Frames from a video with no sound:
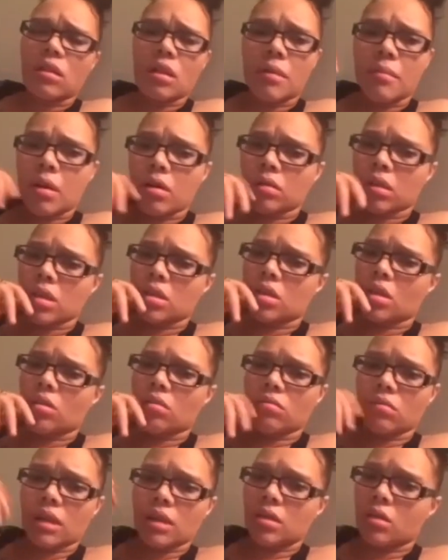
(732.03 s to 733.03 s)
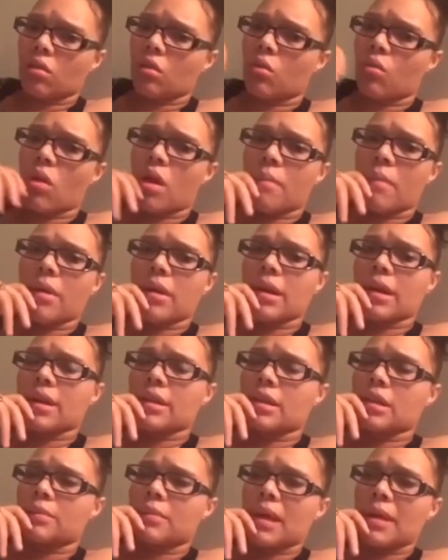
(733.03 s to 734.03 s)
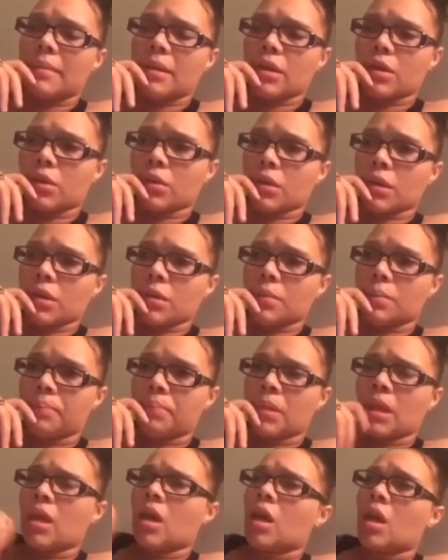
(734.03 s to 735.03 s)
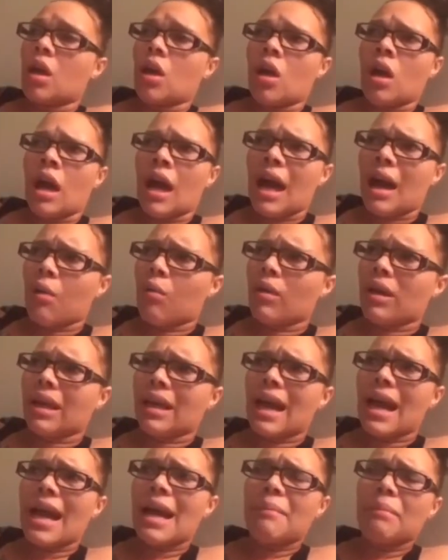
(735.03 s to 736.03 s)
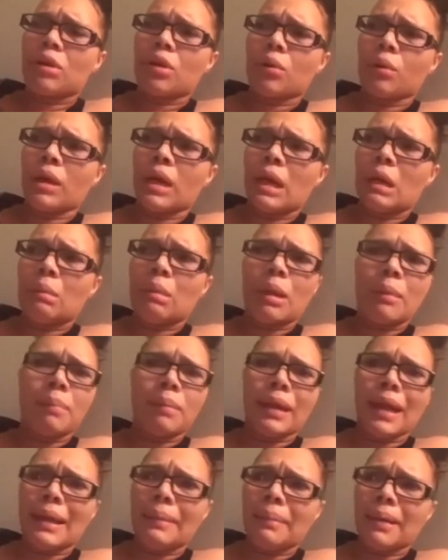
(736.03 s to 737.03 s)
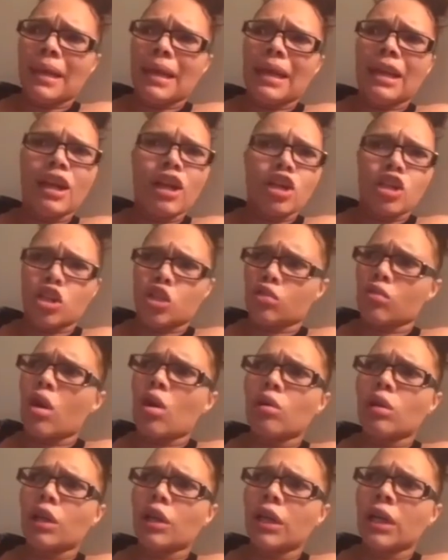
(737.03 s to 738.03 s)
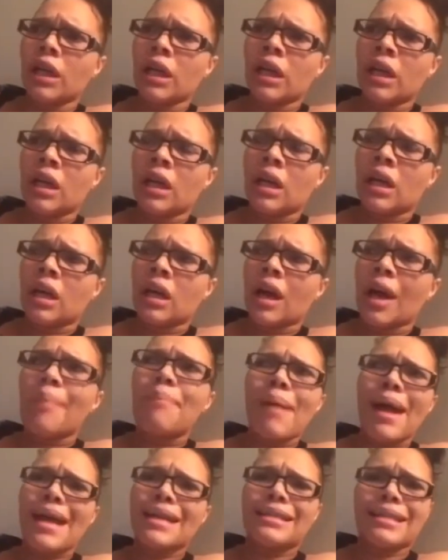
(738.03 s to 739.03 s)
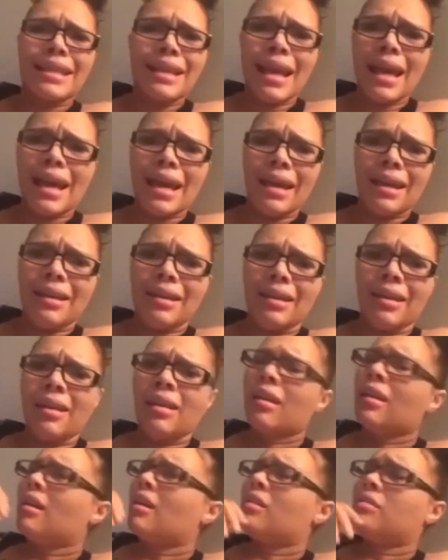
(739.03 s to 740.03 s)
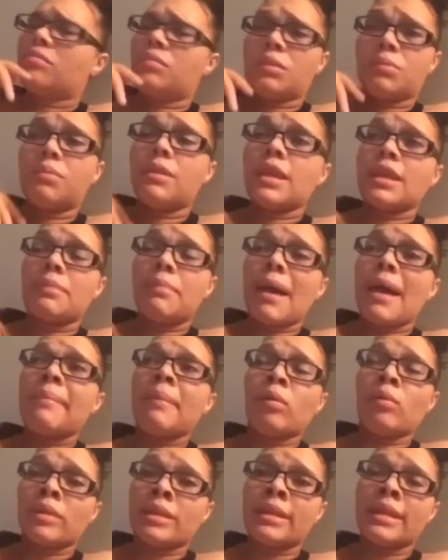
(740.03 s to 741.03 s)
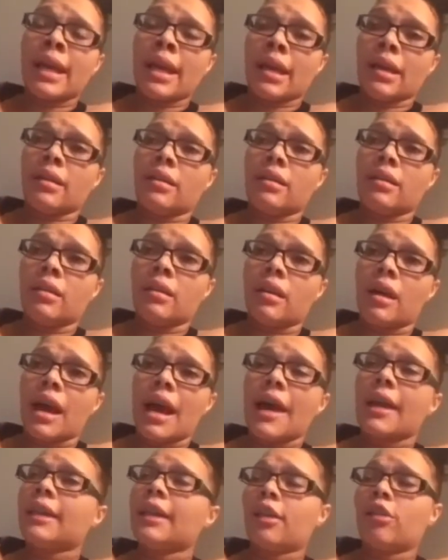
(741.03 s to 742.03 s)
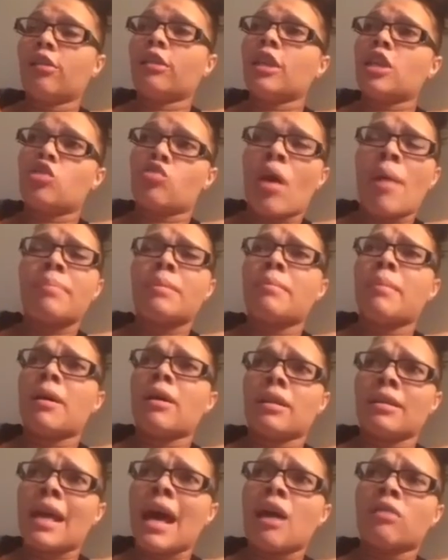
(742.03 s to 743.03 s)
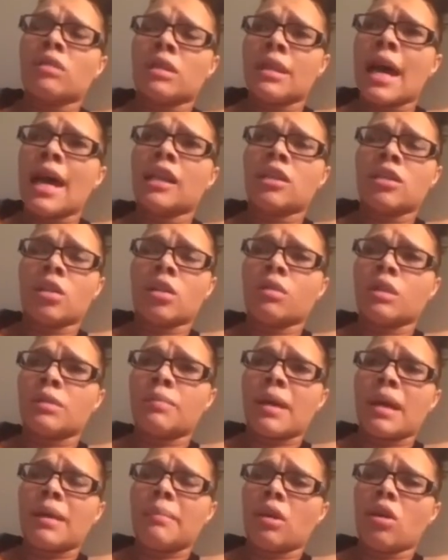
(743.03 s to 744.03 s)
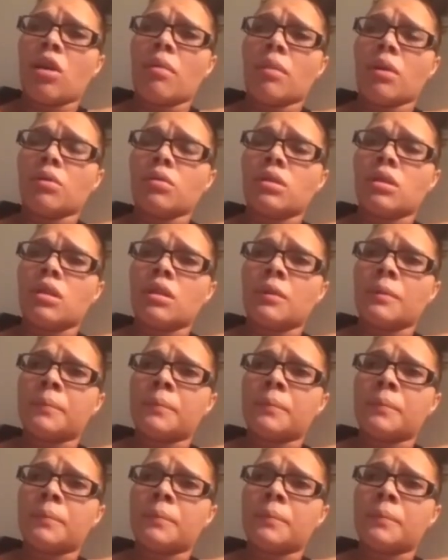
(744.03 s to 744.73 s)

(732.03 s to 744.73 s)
Come on, let's go to Walmart and get this baby a crib. I went and got him a crib, a playpen, a stroller, a bassinet. This baby was set. I literally dropped about $1,000 on this baby almost.